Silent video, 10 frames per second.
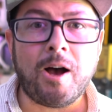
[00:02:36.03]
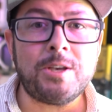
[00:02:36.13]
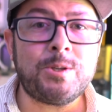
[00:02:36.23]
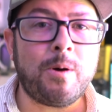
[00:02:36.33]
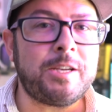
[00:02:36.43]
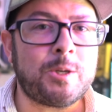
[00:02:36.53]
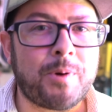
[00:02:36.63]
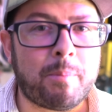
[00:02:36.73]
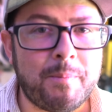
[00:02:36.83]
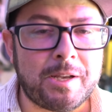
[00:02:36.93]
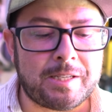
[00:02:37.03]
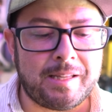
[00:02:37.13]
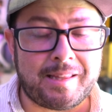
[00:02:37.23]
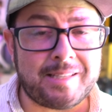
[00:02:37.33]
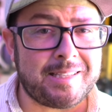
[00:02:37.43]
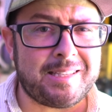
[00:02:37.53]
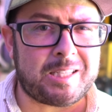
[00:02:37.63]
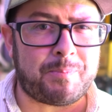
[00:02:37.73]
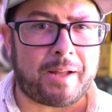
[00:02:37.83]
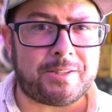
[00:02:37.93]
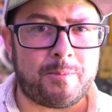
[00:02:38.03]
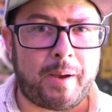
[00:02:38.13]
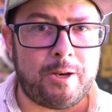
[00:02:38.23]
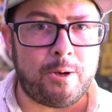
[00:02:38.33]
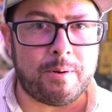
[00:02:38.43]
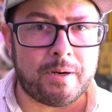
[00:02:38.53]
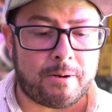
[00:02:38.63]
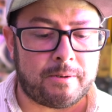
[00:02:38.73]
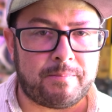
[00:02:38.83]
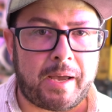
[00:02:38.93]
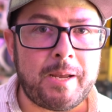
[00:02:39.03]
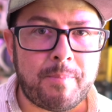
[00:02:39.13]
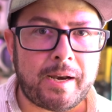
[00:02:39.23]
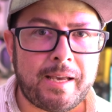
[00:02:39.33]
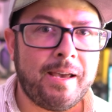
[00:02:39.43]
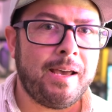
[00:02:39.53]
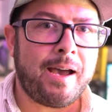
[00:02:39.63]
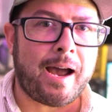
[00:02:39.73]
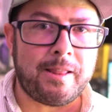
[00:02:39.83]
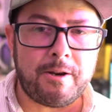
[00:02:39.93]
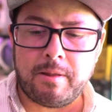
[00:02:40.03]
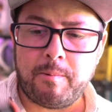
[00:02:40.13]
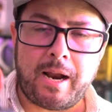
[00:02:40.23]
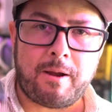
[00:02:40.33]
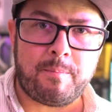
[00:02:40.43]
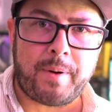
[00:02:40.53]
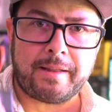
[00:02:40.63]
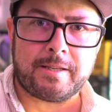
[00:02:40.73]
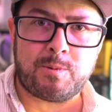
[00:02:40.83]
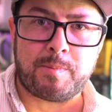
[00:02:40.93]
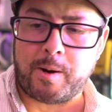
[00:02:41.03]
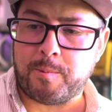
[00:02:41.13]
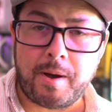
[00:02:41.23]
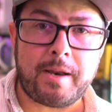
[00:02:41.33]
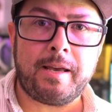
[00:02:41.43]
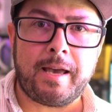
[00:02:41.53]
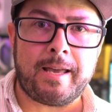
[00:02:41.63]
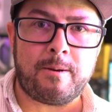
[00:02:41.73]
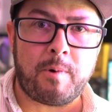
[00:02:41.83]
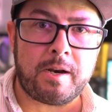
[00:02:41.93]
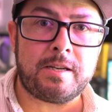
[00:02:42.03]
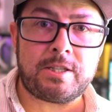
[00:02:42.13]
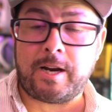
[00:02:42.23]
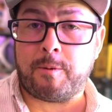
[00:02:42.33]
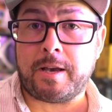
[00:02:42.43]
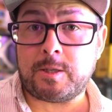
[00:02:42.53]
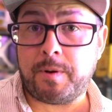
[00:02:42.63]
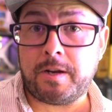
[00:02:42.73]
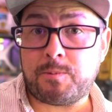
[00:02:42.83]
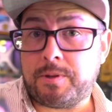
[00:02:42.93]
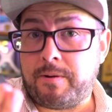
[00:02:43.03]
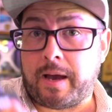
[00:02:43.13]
Also, I should probably mention that this isn't sponsored by Neewer or anybody. I literally went out and bought this with my own money and wanted to share my experience with you